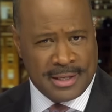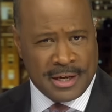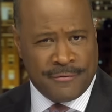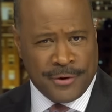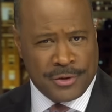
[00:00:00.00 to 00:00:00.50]

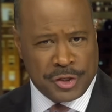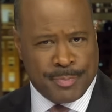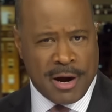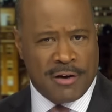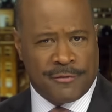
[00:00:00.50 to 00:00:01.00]
They fear this
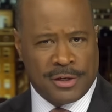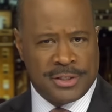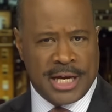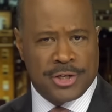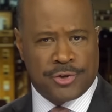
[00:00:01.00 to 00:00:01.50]
powerful and
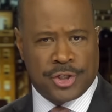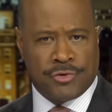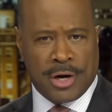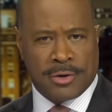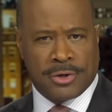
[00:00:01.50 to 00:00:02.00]
dangerous
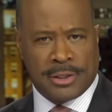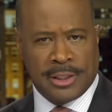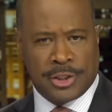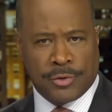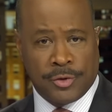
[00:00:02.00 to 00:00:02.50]
drug could
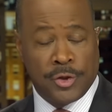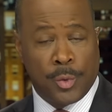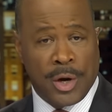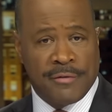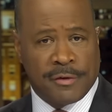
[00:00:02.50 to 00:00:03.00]
lead to a new
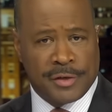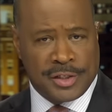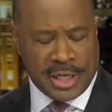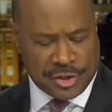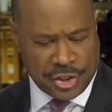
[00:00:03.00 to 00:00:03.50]
wave of
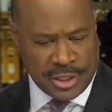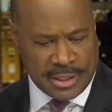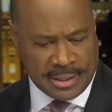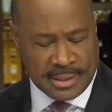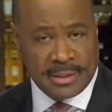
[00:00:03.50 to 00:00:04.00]

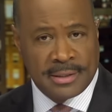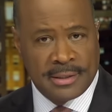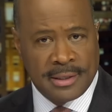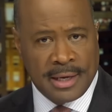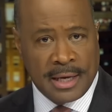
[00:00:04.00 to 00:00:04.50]
addiction
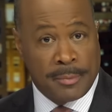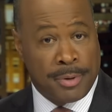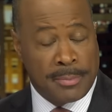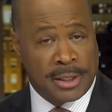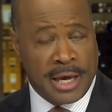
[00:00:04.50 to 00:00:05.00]
and a
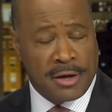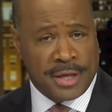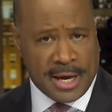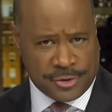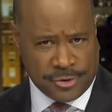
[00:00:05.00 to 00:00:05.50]
public health
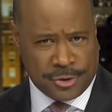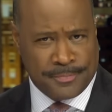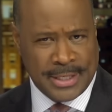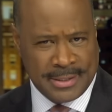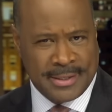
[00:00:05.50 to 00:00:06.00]
hazard.
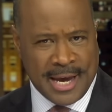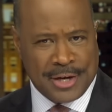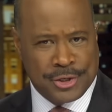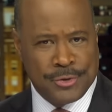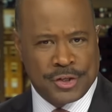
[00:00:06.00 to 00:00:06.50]

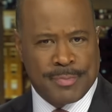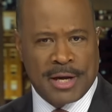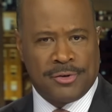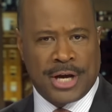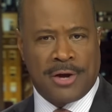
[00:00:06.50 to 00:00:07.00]
Action News'
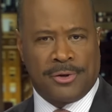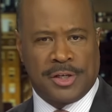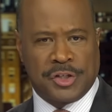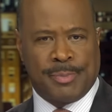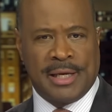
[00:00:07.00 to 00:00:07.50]
Matt O'Donnell
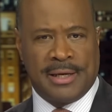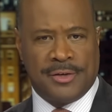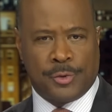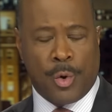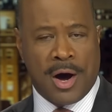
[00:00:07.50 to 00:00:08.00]

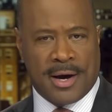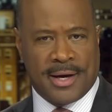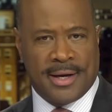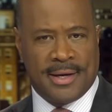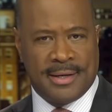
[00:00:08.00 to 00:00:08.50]
explains
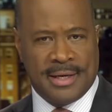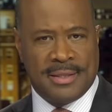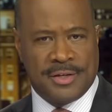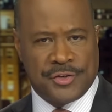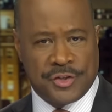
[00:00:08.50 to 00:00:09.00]
why in
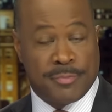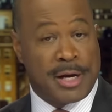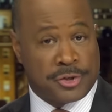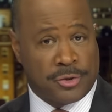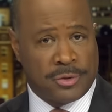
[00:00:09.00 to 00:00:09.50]
this
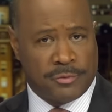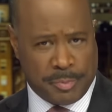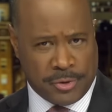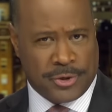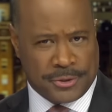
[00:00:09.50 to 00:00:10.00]
special
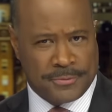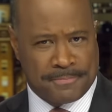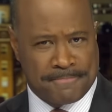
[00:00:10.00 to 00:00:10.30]
report.